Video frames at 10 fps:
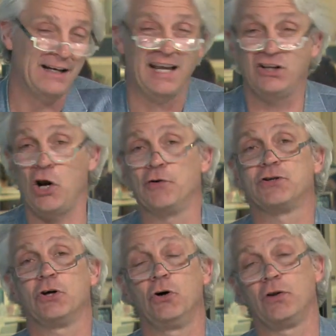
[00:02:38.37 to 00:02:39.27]
In year
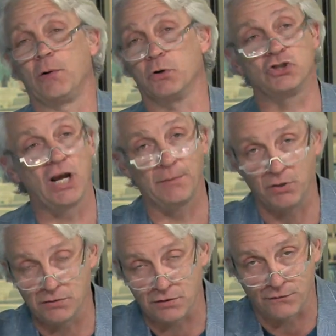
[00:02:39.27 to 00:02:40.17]
two, they were
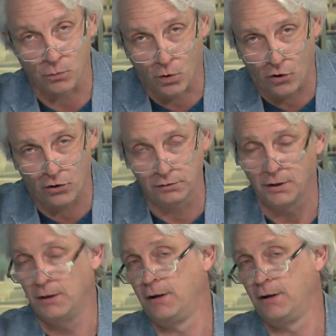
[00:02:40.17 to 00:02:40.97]
champions of the world,